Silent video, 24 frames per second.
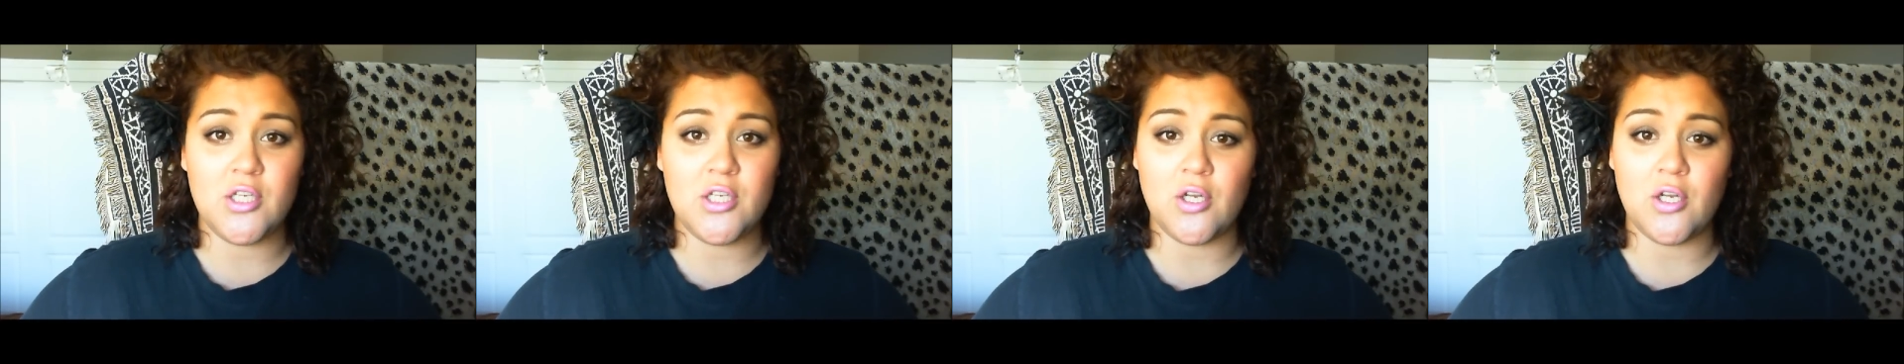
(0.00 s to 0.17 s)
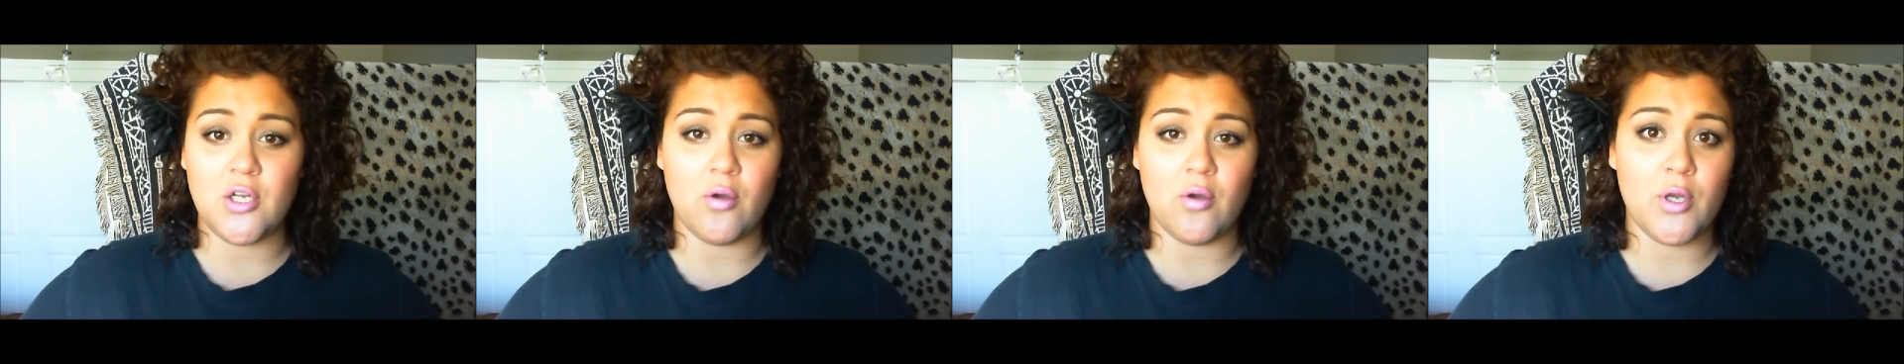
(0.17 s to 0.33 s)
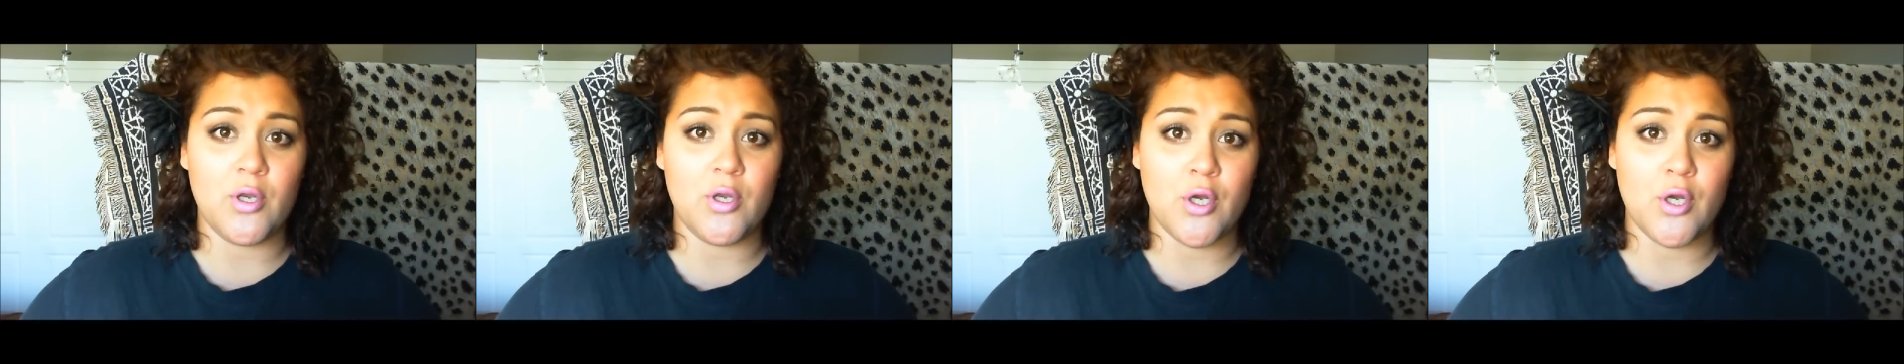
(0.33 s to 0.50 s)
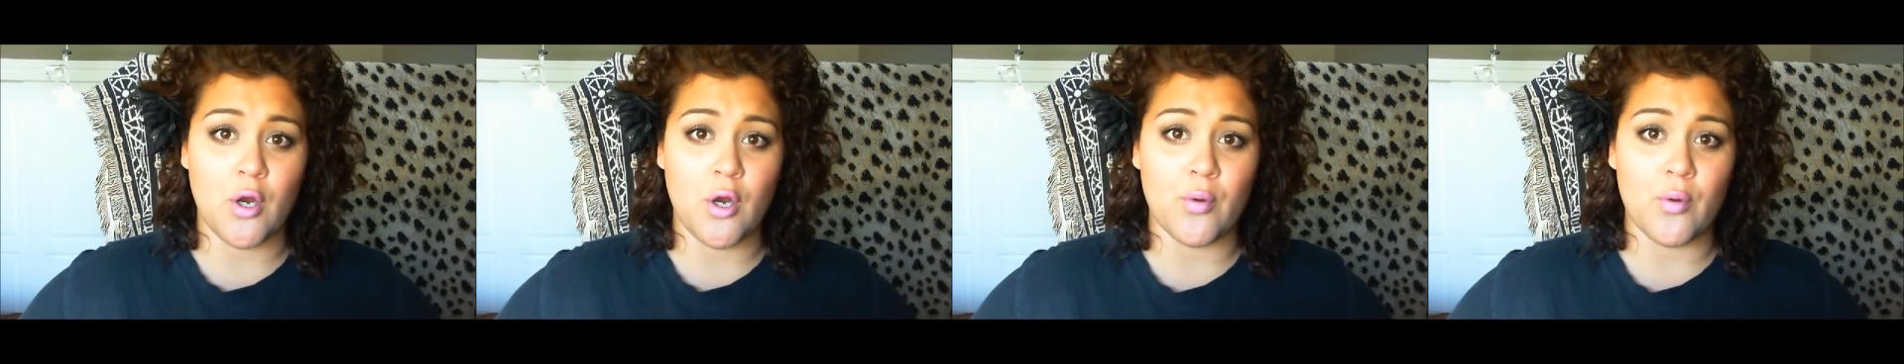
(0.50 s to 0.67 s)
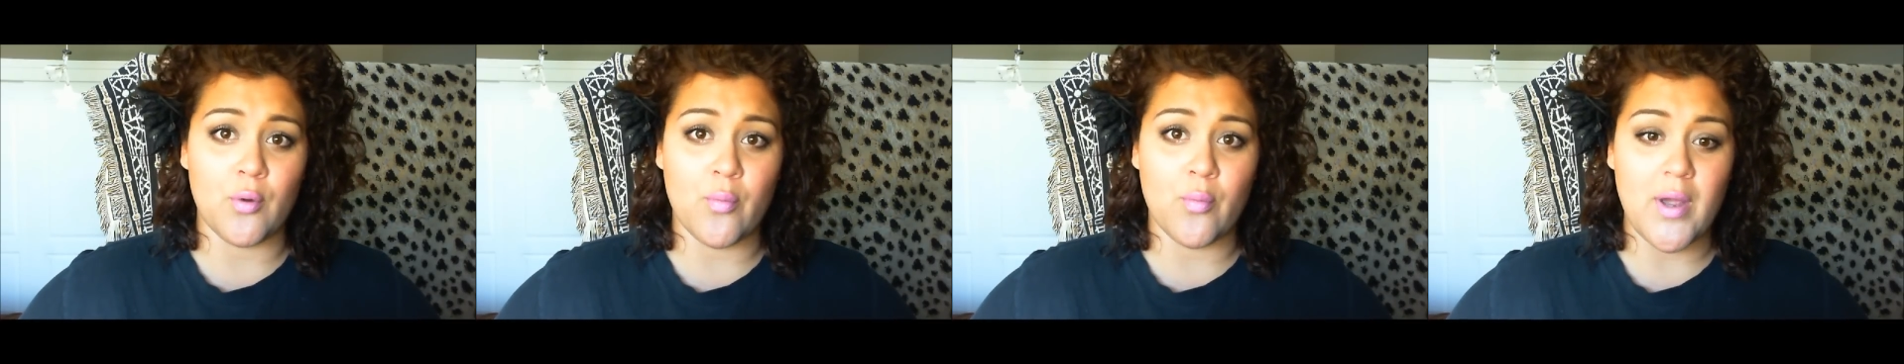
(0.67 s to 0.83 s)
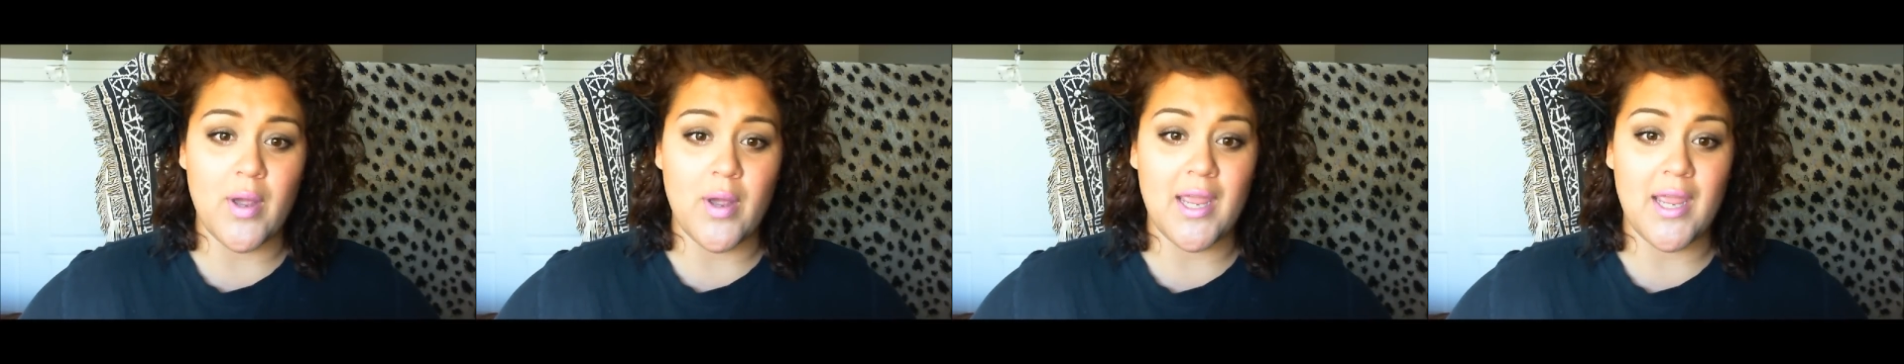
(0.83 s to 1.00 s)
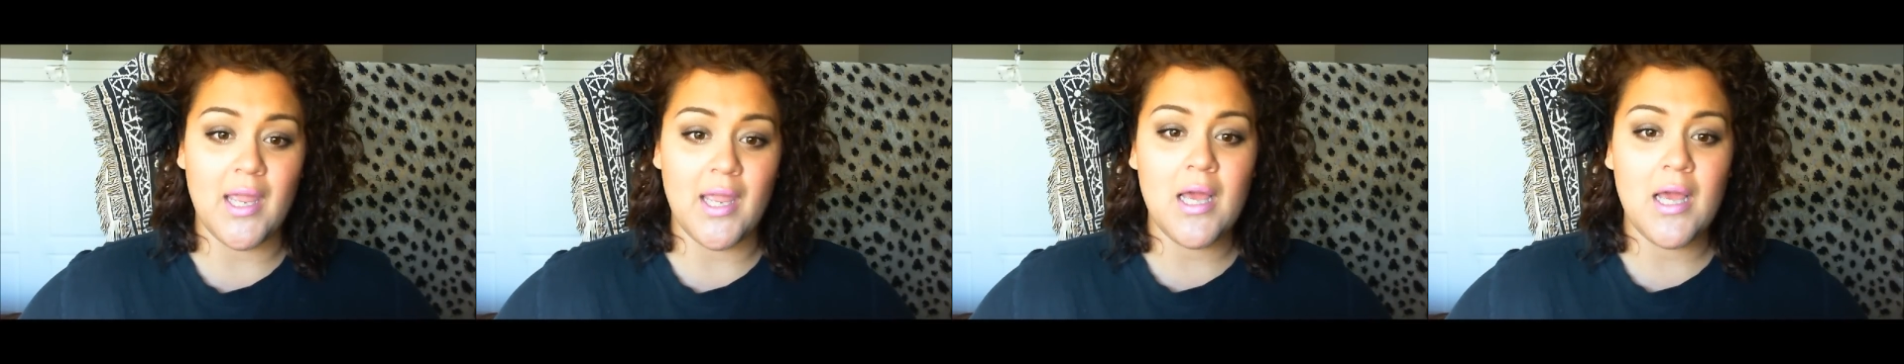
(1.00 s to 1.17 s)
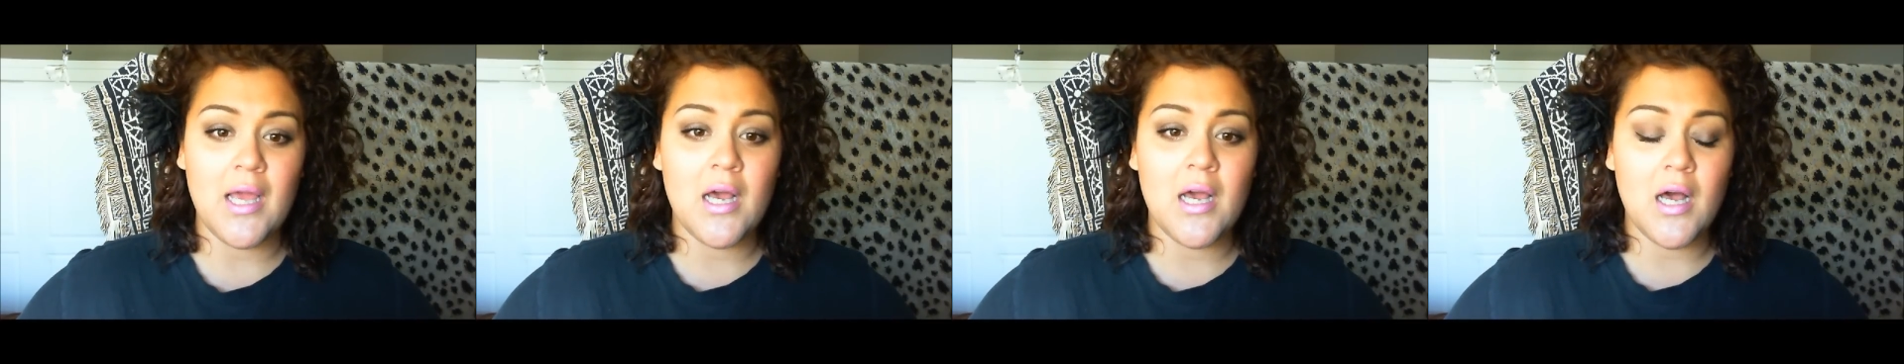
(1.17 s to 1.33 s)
in your own way.